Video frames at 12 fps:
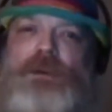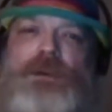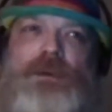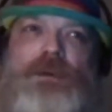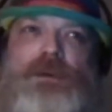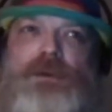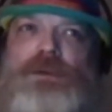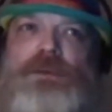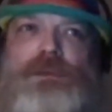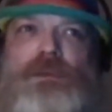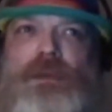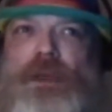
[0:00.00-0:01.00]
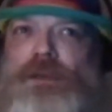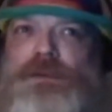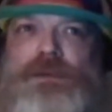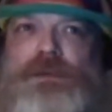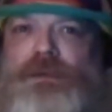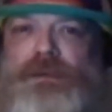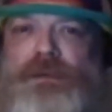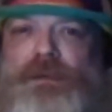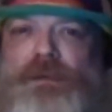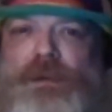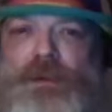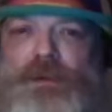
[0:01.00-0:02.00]

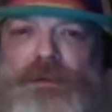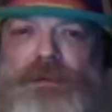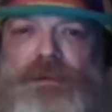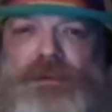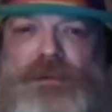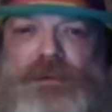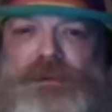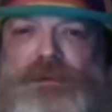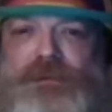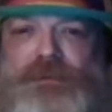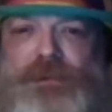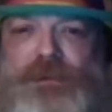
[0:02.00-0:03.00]
the way you